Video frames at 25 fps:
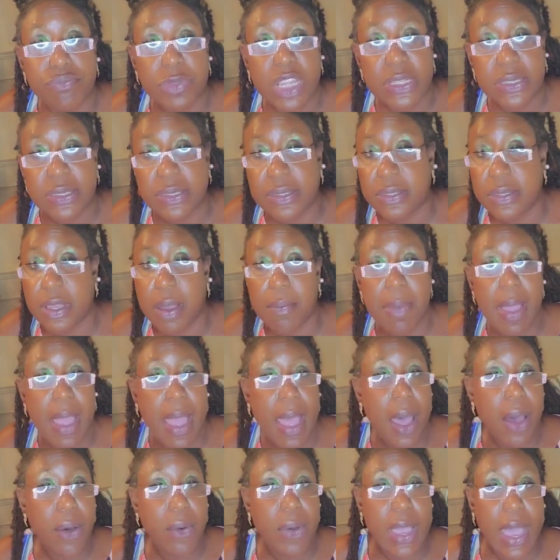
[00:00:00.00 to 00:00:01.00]

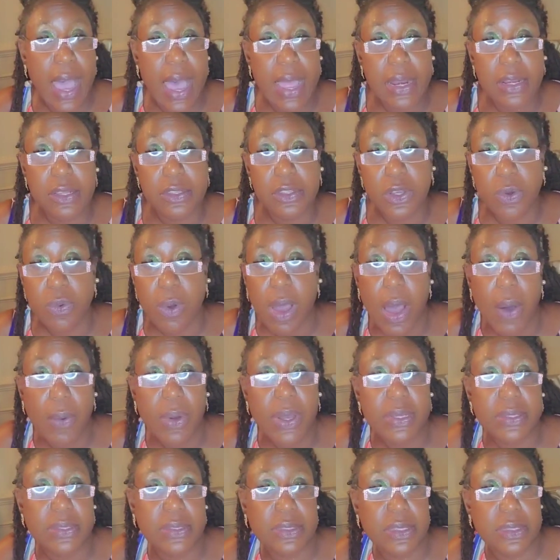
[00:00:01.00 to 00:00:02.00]
somehow got into
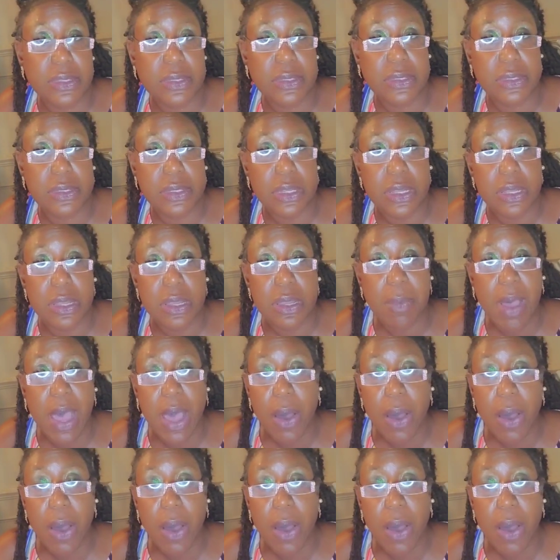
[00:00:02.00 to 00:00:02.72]
our system,